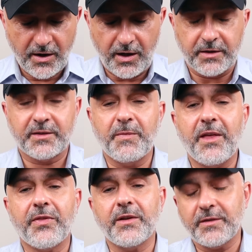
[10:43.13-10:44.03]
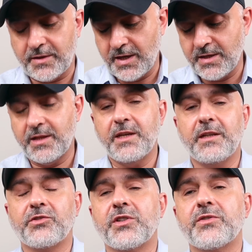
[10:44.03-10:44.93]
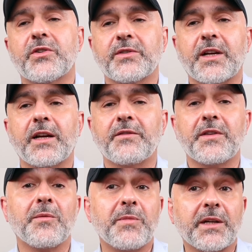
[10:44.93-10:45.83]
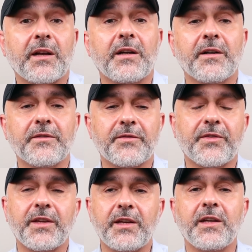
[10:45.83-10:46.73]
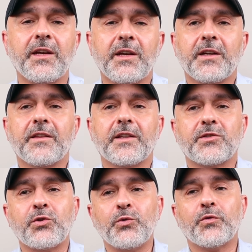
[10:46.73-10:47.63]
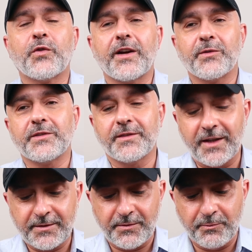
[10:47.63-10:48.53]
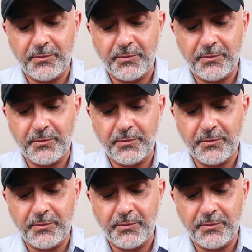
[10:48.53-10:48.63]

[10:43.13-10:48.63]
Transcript: osmanthus, and the ginger is kind of in the middle of the two fragrances at